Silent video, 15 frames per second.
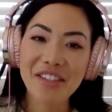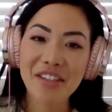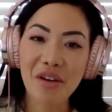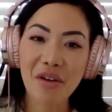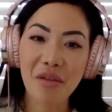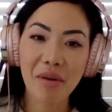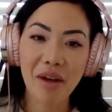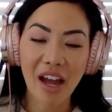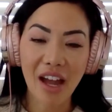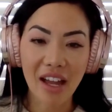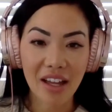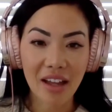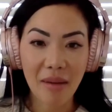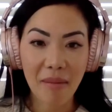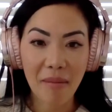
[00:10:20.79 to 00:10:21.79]
But
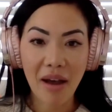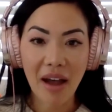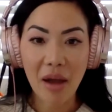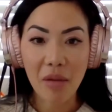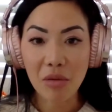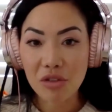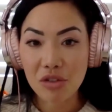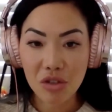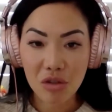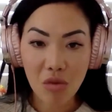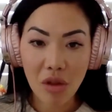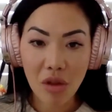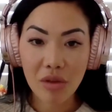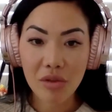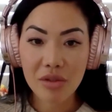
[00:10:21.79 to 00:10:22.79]
I will do
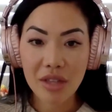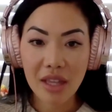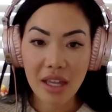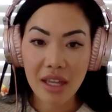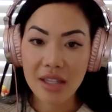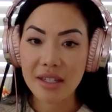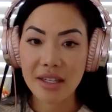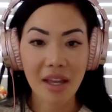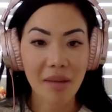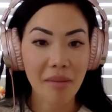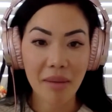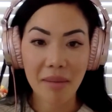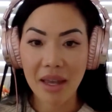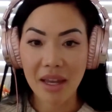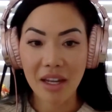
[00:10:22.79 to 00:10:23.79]
all those things and get
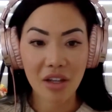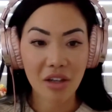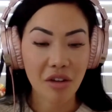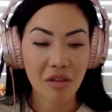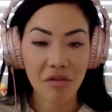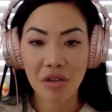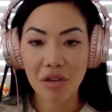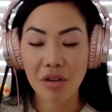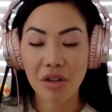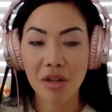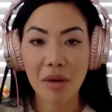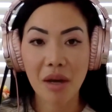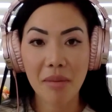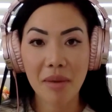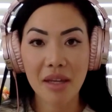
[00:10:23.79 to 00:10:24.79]
my manicure and feel good
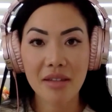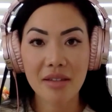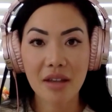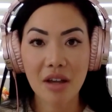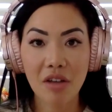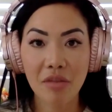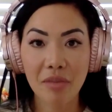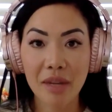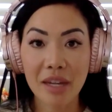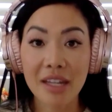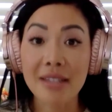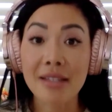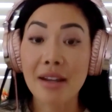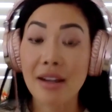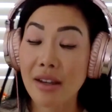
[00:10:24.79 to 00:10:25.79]
about myself, but
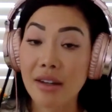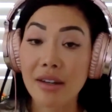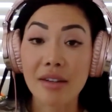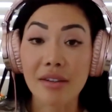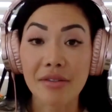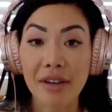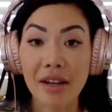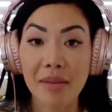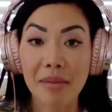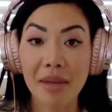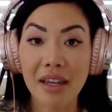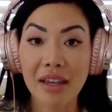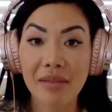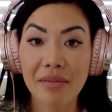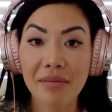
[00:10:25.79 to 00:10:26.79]
it's not going to define
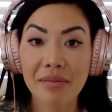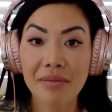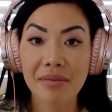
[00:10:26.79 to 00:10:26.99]
me.